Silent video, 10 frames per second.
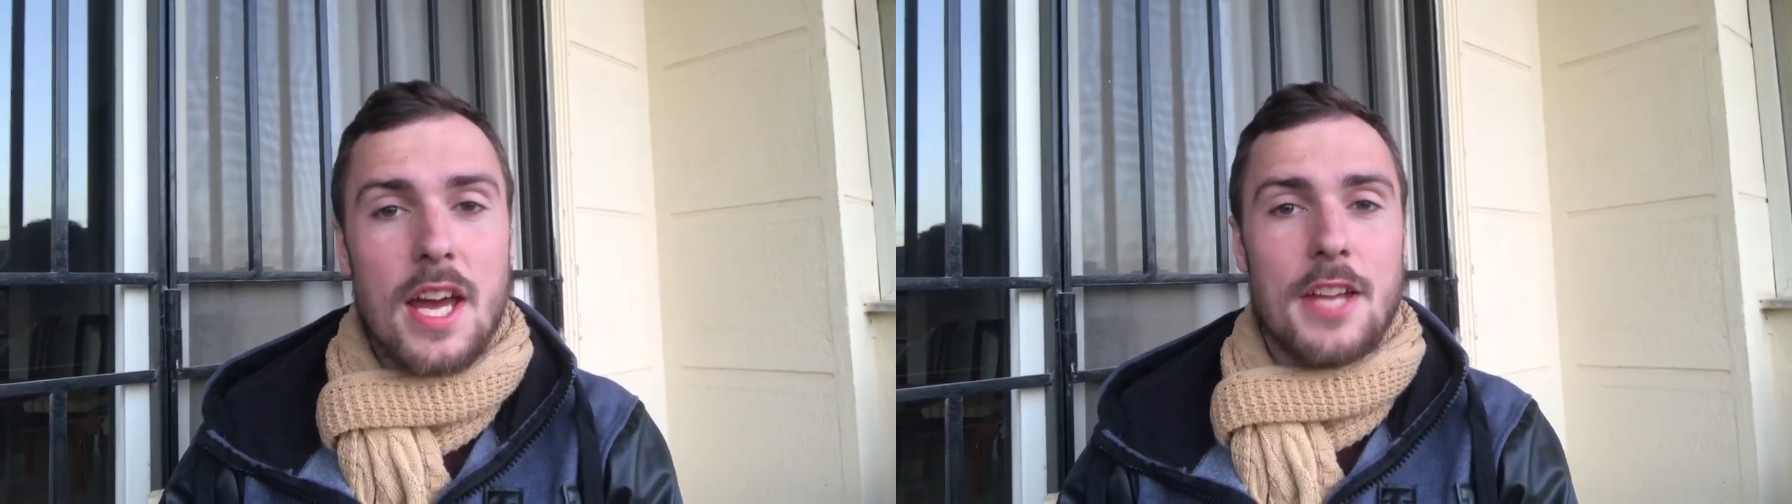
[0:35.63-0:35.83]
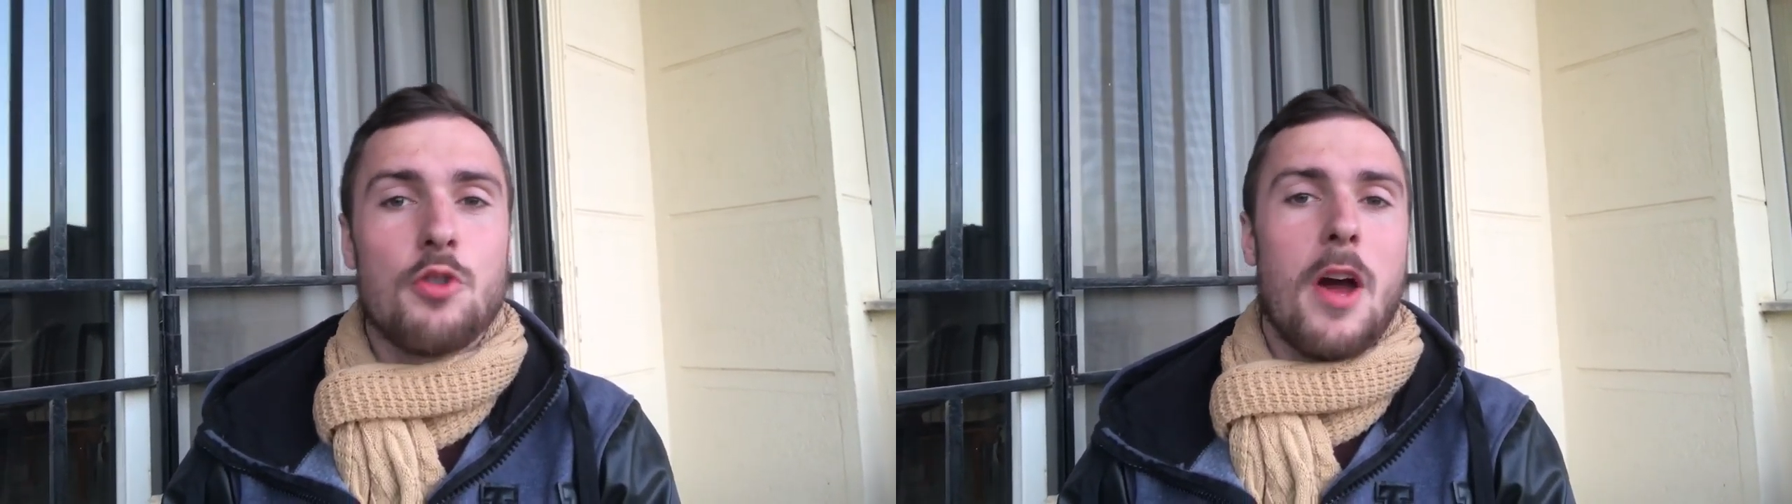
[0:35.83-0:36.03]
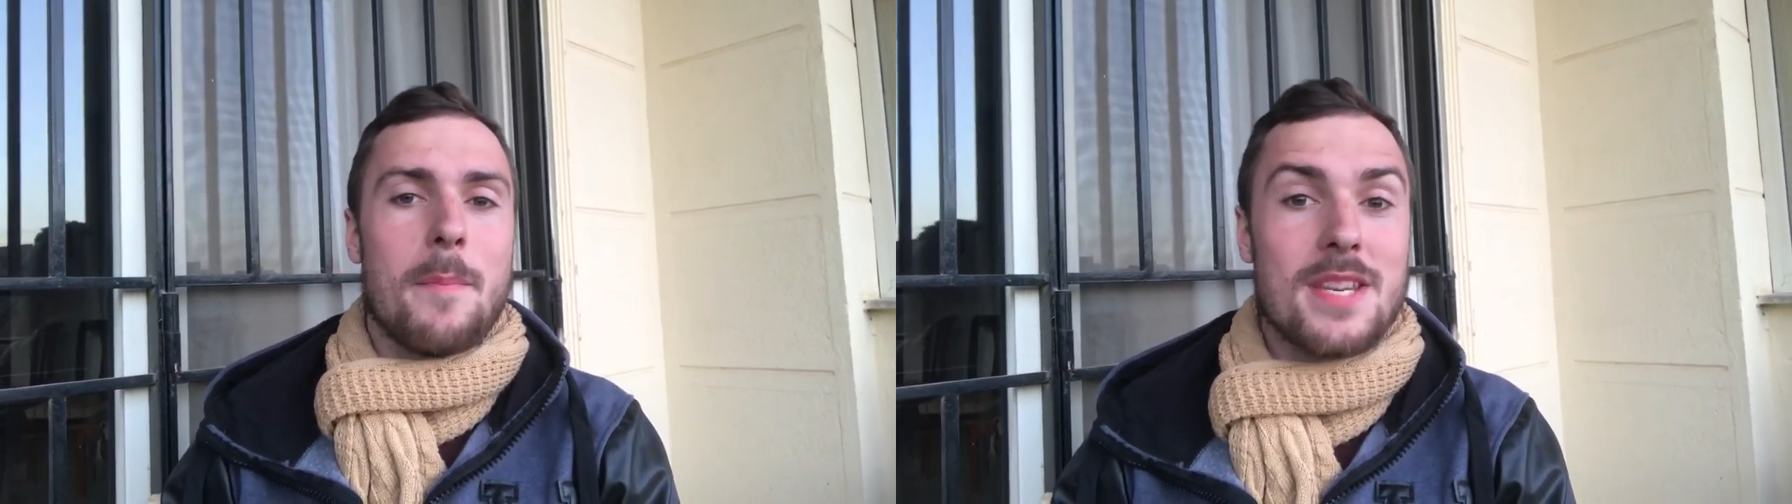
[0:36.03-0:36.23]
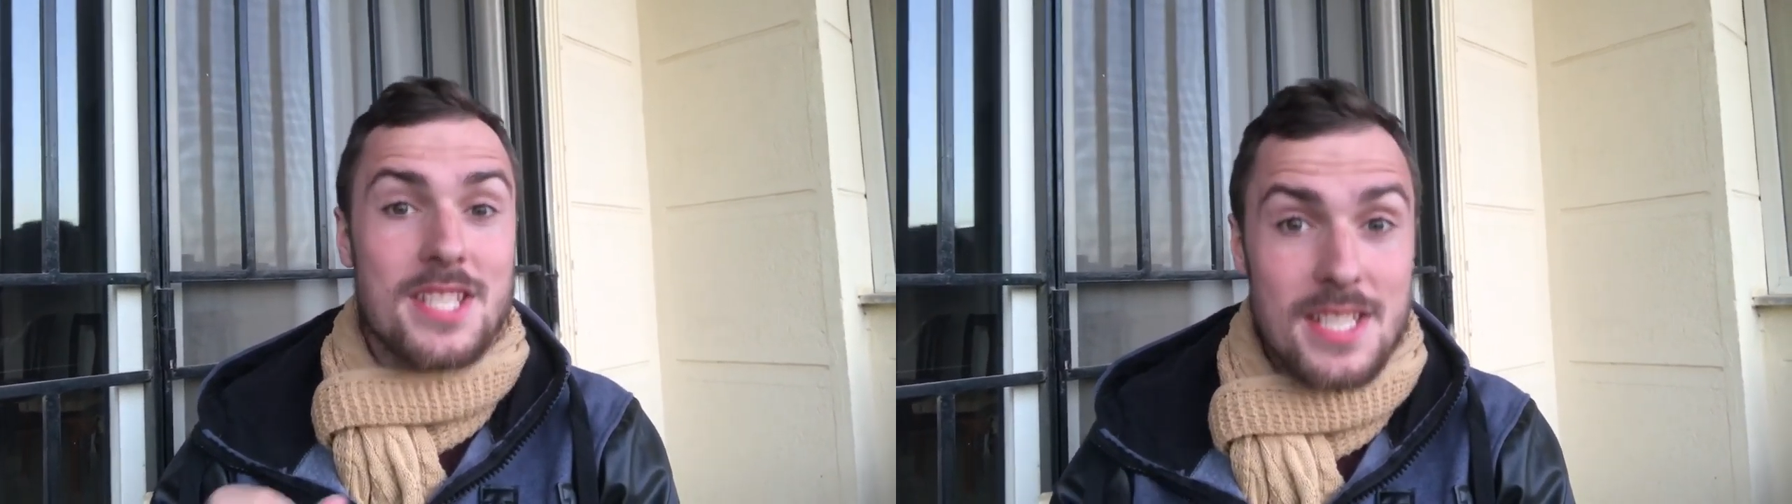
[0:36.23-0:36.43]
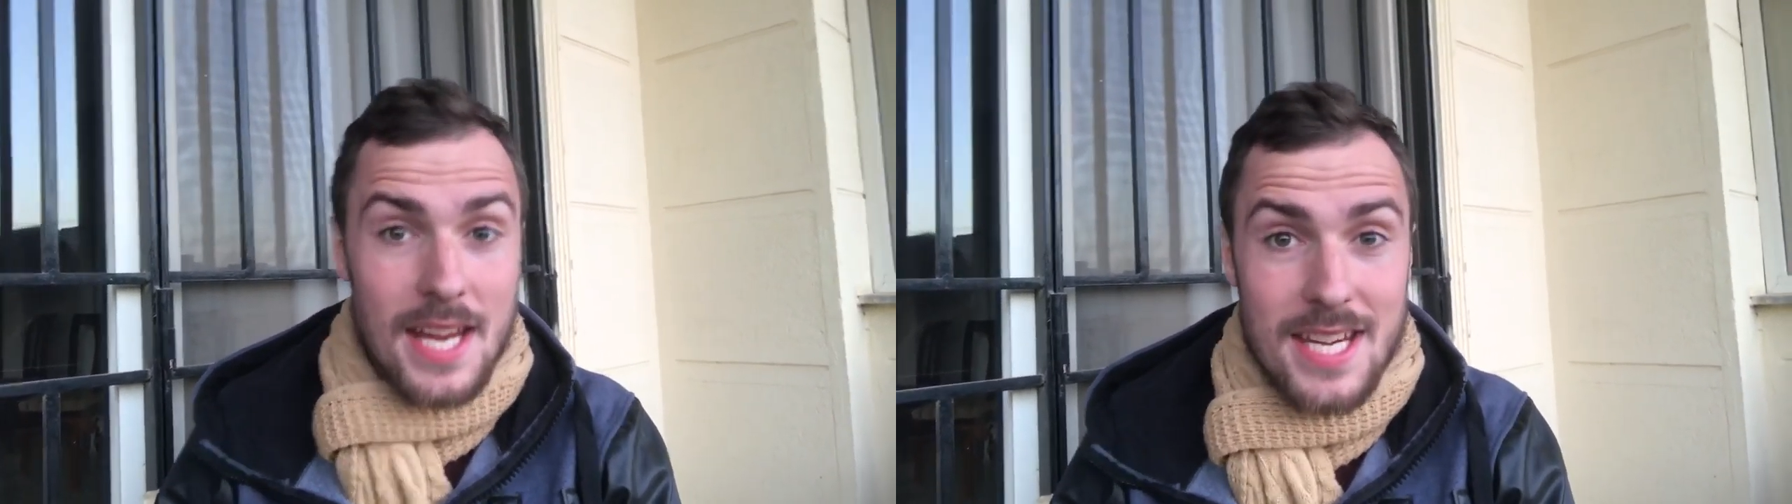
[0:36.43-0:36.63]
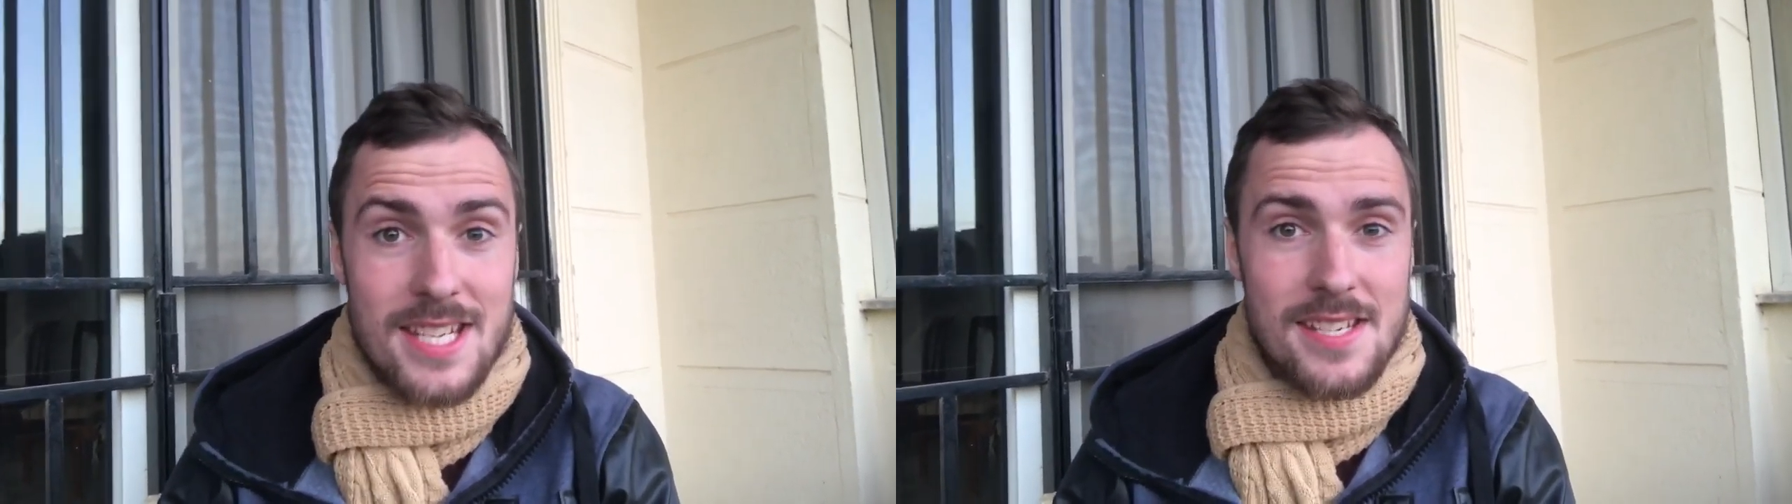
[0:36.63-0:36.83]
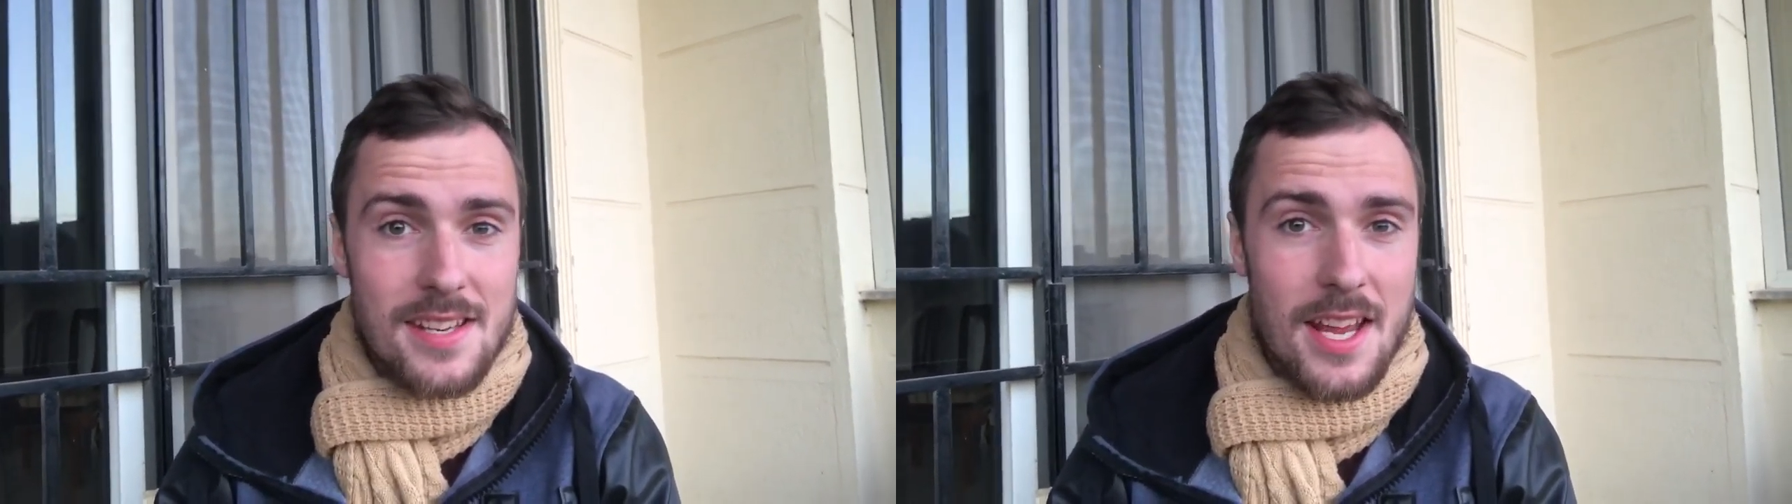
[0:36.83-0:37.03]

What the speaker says: and you have been changed